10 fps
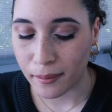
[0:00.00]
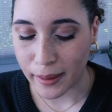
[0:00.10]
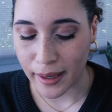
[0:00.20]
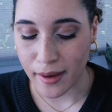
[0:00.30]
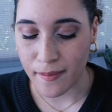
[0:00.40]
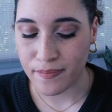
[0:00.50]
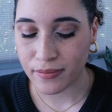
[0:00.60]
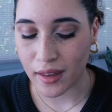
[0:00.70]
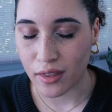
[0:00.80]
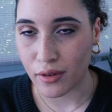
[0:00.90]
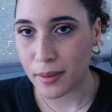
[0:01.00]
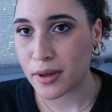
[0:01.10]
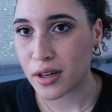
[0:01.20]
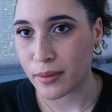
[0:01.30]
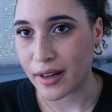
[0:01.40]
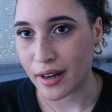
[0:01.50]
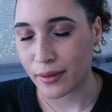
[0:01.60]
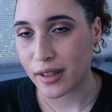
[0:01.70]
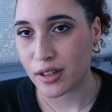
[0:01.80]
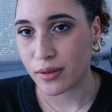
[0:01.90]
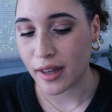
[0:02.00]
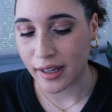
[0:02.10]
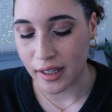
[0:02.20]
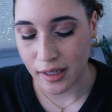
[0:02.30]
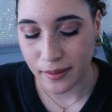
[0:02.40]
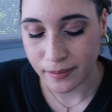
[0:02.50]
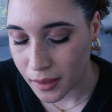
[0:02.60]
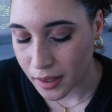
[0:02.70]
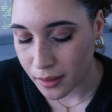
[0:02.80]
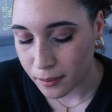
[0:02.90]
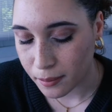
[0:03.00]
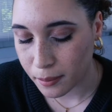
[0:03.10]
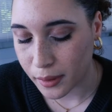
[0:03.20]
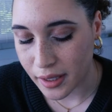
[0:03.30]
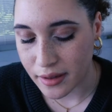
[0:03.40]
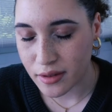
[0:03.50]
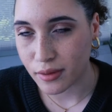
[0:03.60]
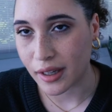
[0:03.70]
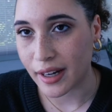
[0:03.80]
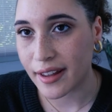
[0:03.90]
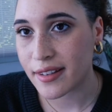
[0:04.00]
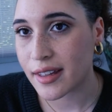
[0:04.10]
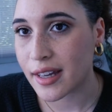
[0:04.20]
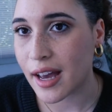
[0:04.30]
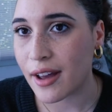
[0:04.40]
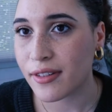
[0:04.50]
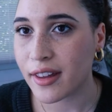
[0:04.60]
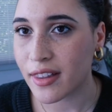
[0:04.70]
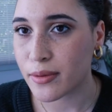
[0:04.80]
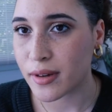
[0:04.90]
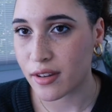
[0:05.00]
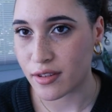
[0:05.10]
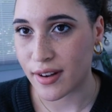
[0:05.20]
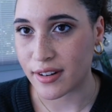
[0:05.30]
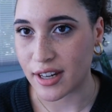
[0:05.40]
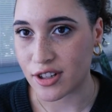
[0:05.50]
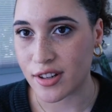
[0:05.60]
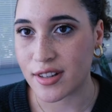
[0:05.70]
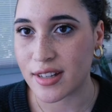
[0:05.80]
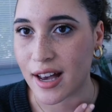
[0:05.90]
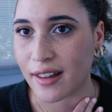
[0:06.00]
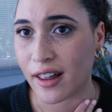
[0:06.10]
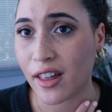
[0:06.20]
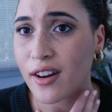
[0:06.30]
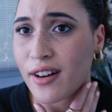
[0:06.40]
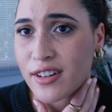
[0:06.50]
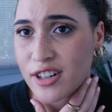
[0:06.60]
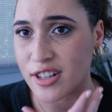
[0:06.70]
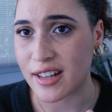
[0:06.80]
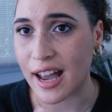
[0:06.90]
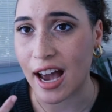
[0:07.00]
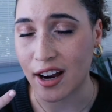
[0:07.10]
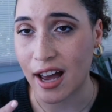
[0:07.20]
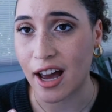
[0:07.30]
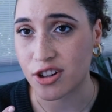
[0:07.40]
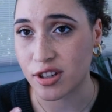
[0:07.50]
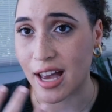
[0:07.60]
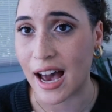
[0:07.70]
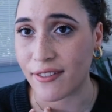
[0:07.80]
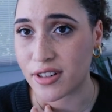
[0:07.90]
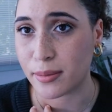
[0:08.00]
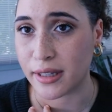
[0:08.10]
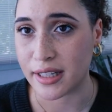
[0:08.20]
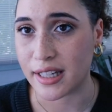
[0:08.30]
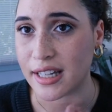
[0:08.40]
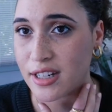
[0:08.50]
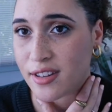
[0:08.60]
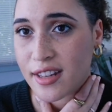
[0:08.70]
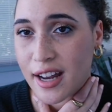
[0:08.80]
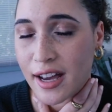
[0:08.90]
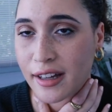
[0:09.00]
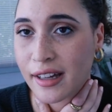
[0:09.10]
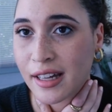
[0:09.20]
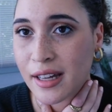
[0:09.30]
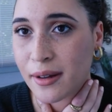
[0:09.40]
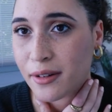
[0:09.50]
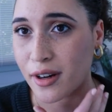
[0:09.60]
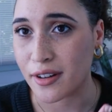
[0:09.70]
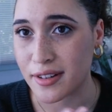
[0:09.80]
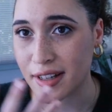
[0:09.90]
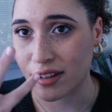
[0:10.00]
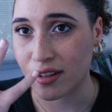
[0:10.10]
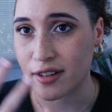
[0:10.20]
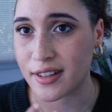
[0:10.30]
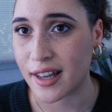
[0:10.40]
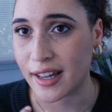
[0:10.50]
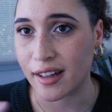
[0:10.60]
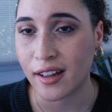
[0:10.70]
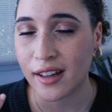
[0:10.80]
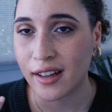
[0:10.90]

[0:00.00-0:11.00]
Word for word: but the Rare Beauty one, I really do like it. It blends really nicely. I feel like that's one of those foundations that a lot of foundations I have actually have to blend it into the neck or else it looks like